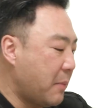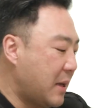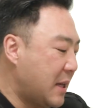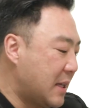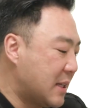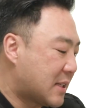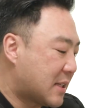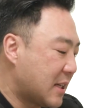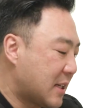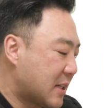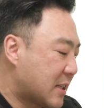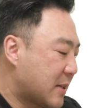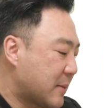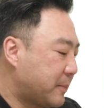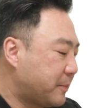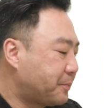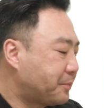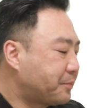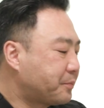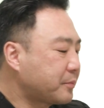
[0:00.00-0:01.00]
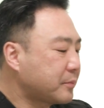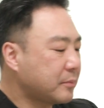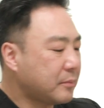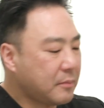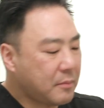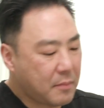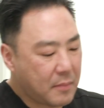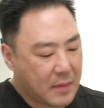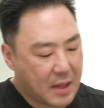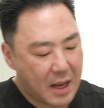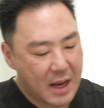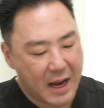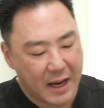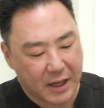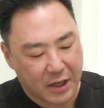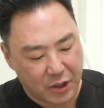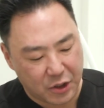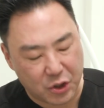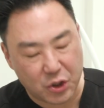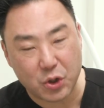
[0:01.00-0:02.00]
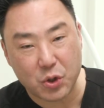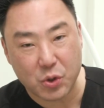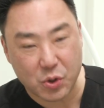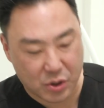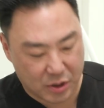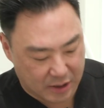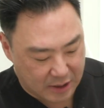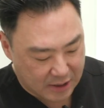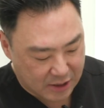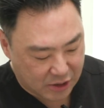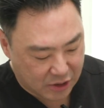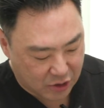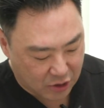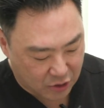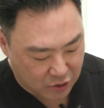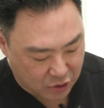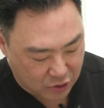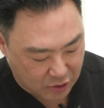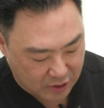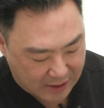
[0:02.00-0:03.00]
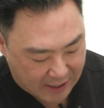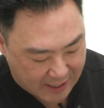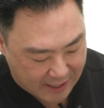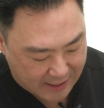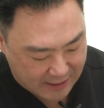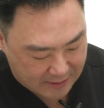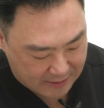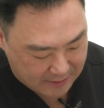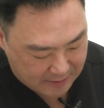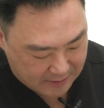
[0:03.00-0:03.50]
means is I can use this surgical guide.